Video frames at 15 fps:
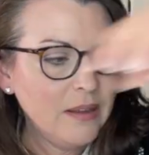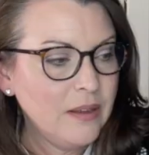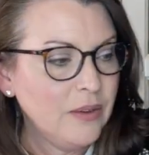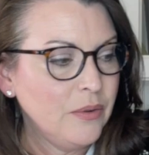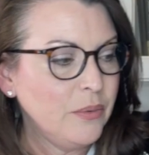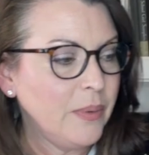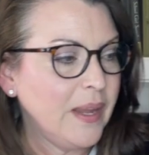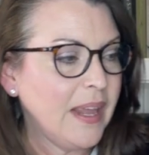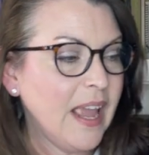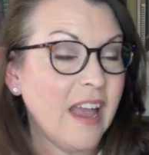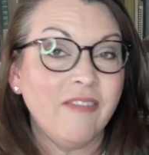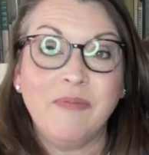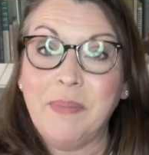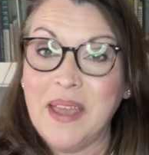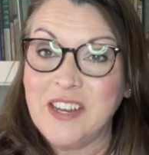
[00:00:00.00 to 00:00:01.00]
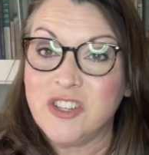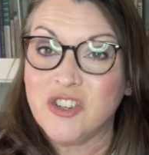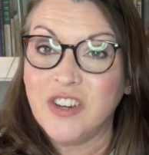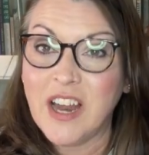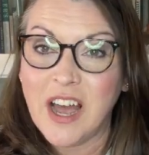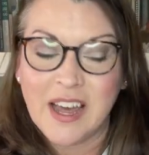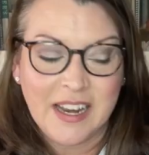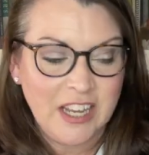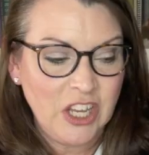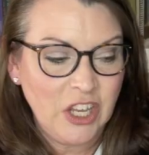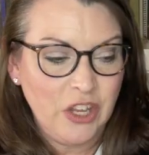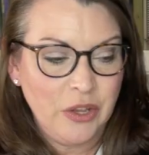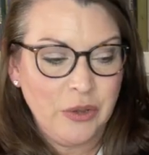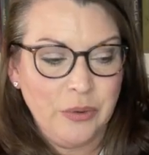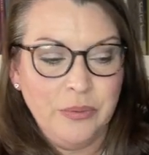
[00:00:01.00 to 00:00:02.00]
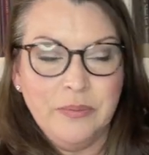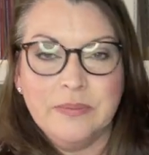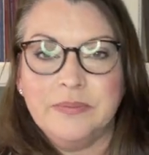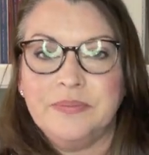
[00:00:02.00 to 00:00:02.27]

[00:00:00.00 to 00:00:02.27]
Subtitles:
We have Patriotic Ewe.